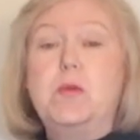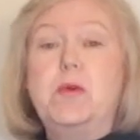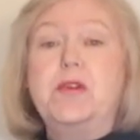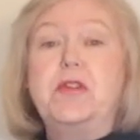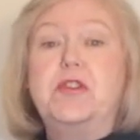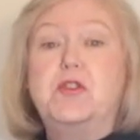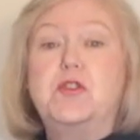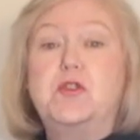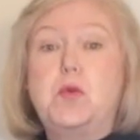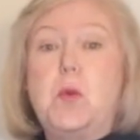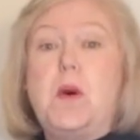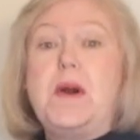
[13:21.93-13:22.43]

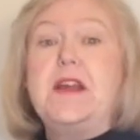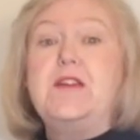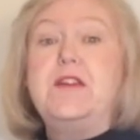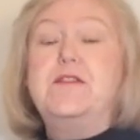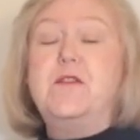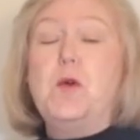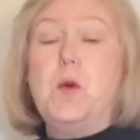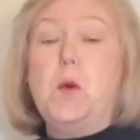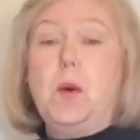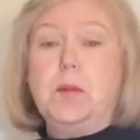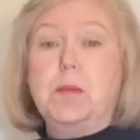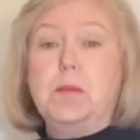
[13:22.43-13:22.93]

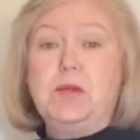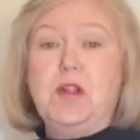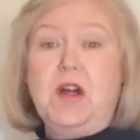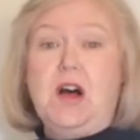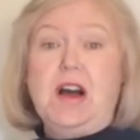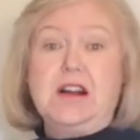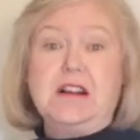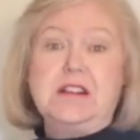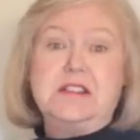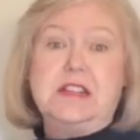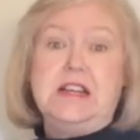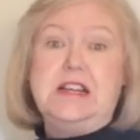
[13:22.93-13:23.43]
24
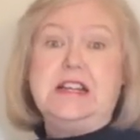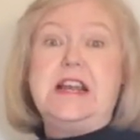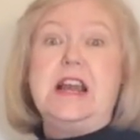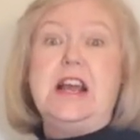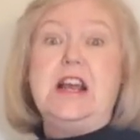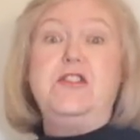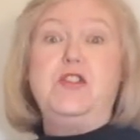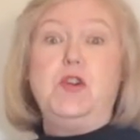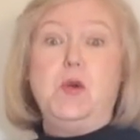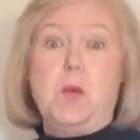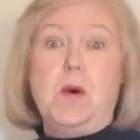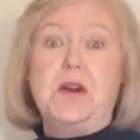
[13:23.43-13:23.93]
blocks in case
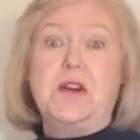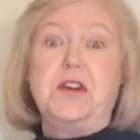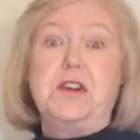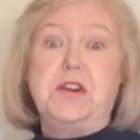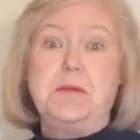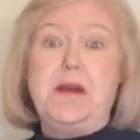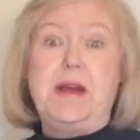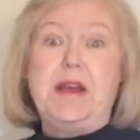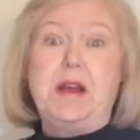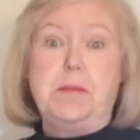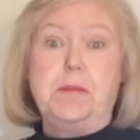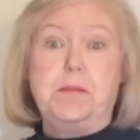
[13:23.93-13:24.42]
you wanted to
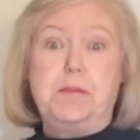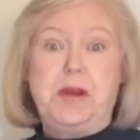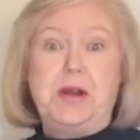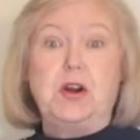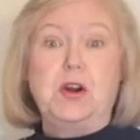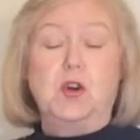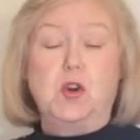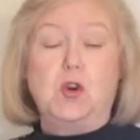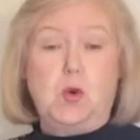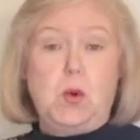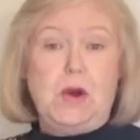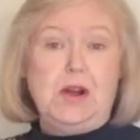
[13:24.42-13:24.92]
make a bigger
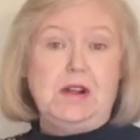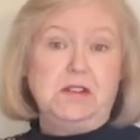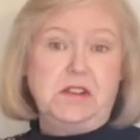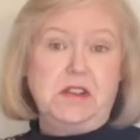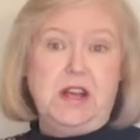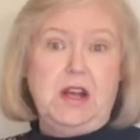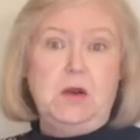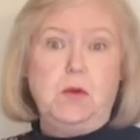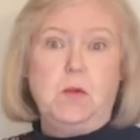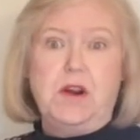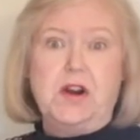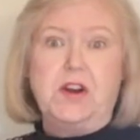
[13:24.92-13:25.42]
quilt
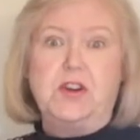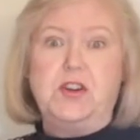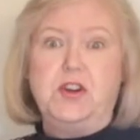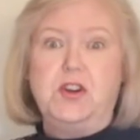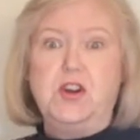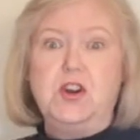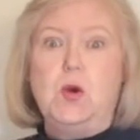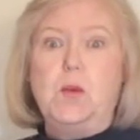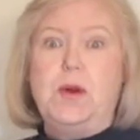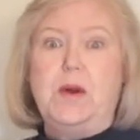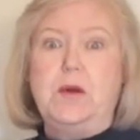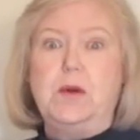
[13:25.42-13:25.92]
and wanted to know
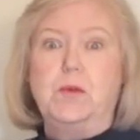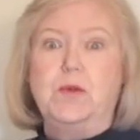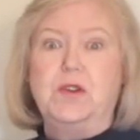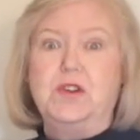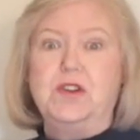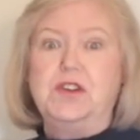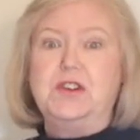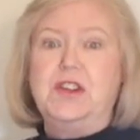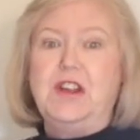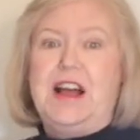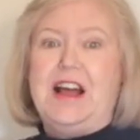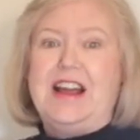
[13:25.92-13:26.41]
what it would
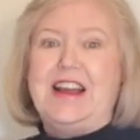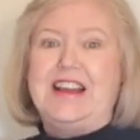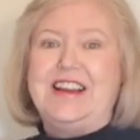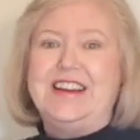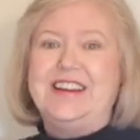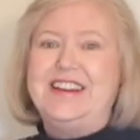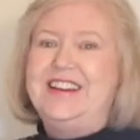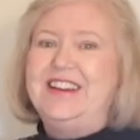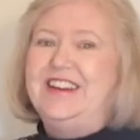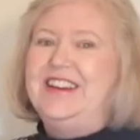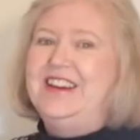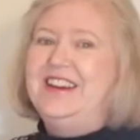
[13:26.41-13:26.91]
look like.
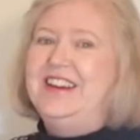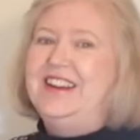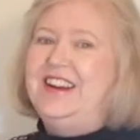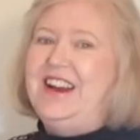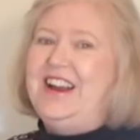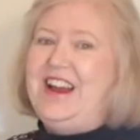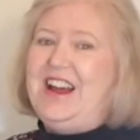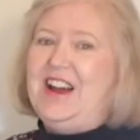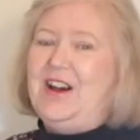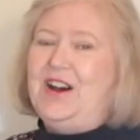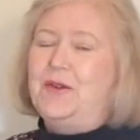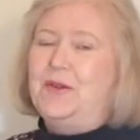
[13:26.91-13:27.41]

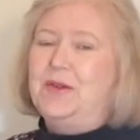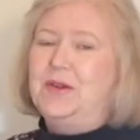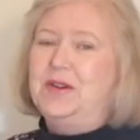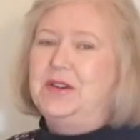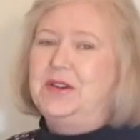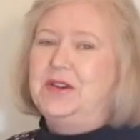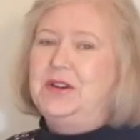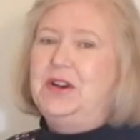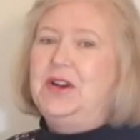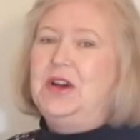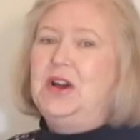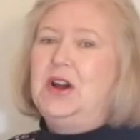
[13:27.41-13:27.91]
Now,
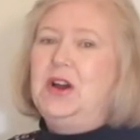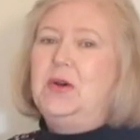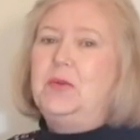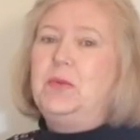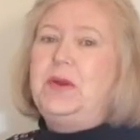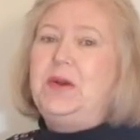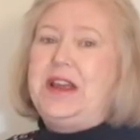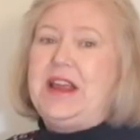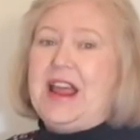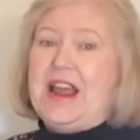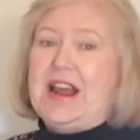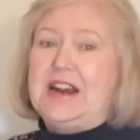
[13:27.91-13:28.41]
we
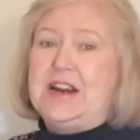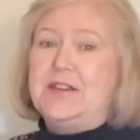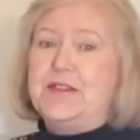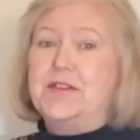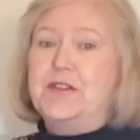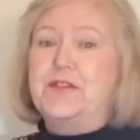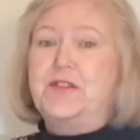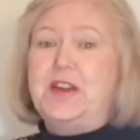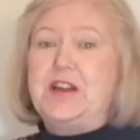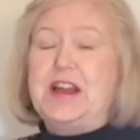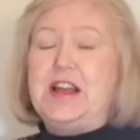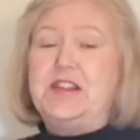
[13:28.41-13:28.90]
can't ever
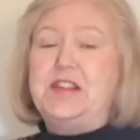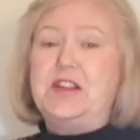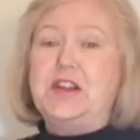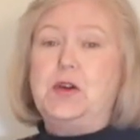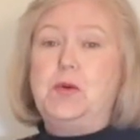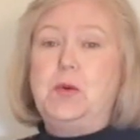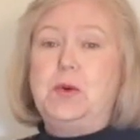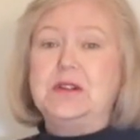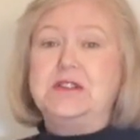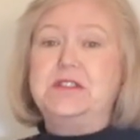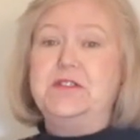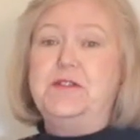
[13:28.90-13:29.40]
forget the
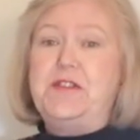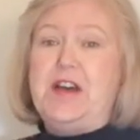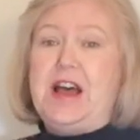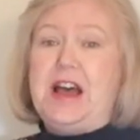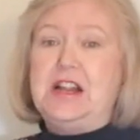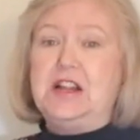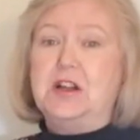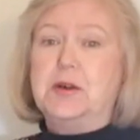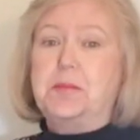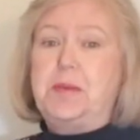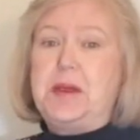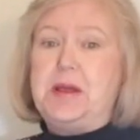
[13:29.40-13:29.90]
Quilts of Valor
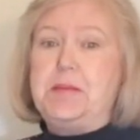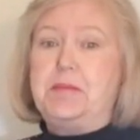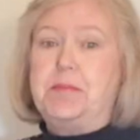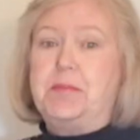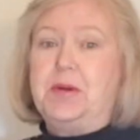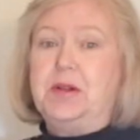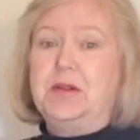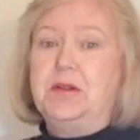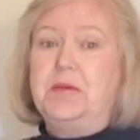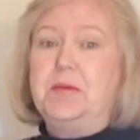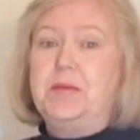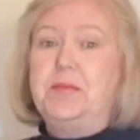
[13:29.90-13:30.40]

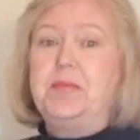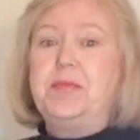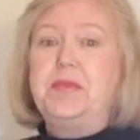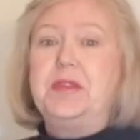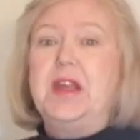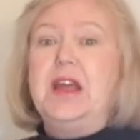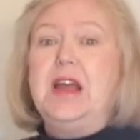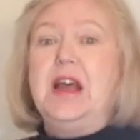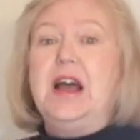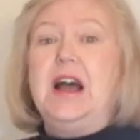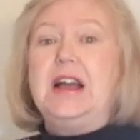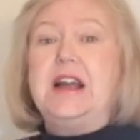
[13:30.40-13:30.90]
people.
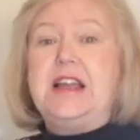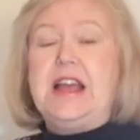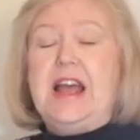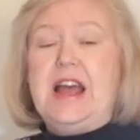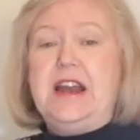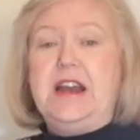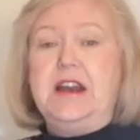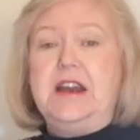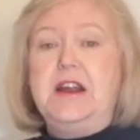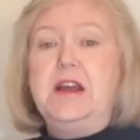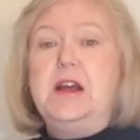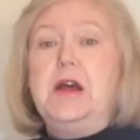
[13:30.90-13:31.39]

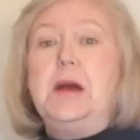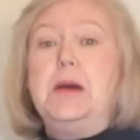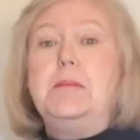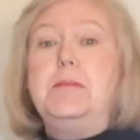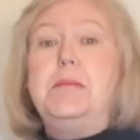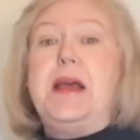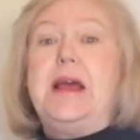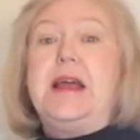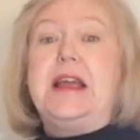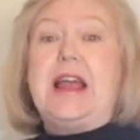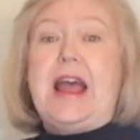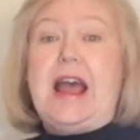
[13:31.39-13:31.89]
Again,
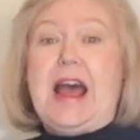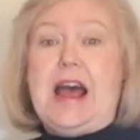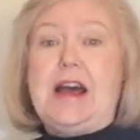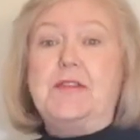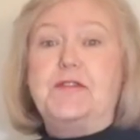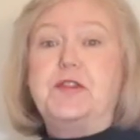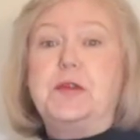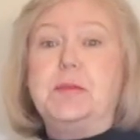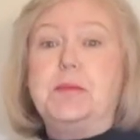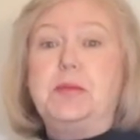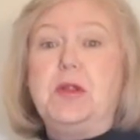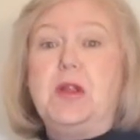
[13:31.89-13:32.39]
make half the
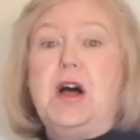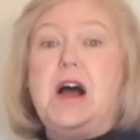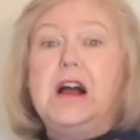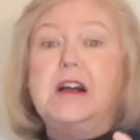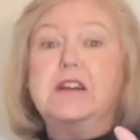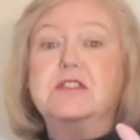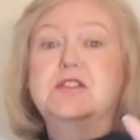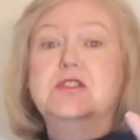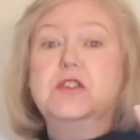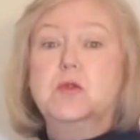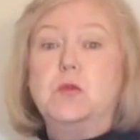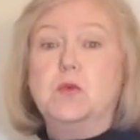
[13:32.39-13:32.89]

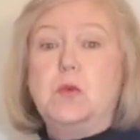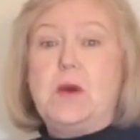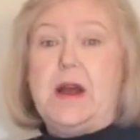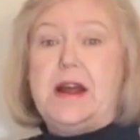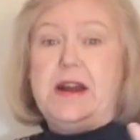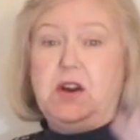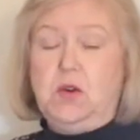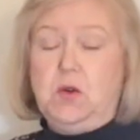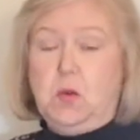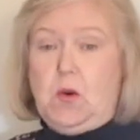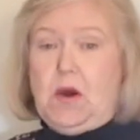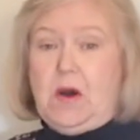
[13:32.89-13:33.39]
blocks red
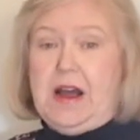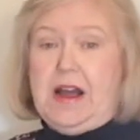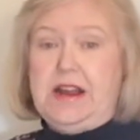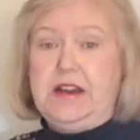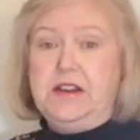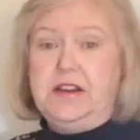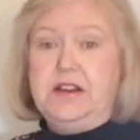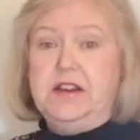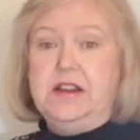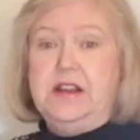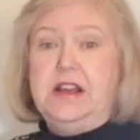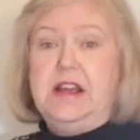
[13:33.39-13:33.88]
and white
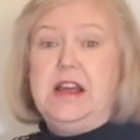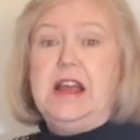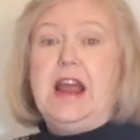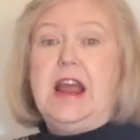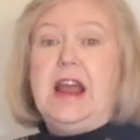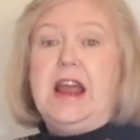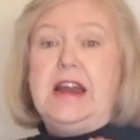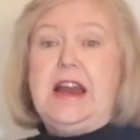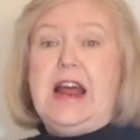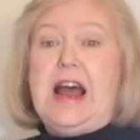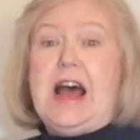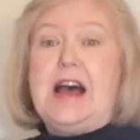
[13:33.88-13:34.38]
and
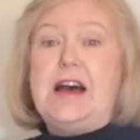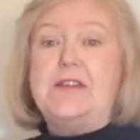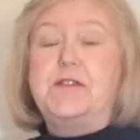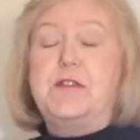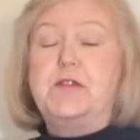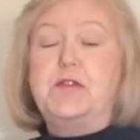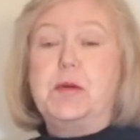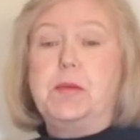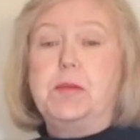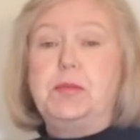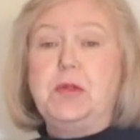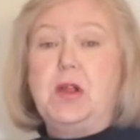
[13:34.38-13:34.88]
half of
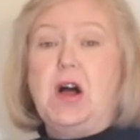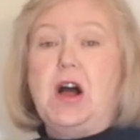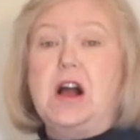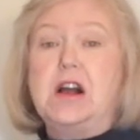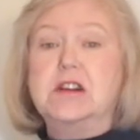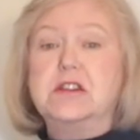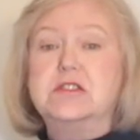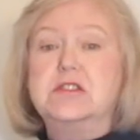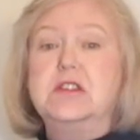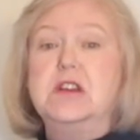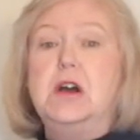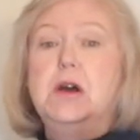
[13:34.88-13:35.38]
the
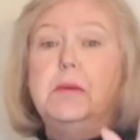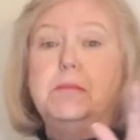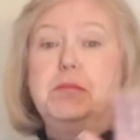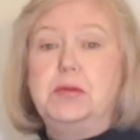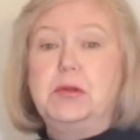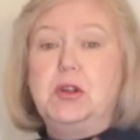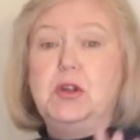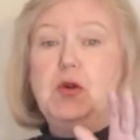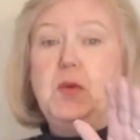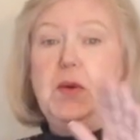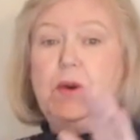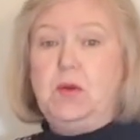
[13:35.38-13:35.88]
blocks
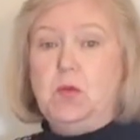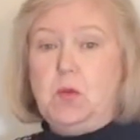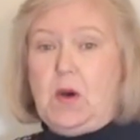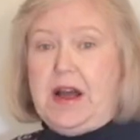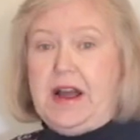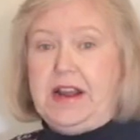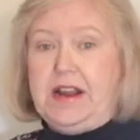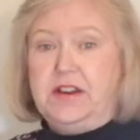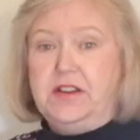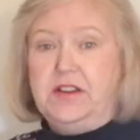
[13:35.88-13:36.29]
blue and white.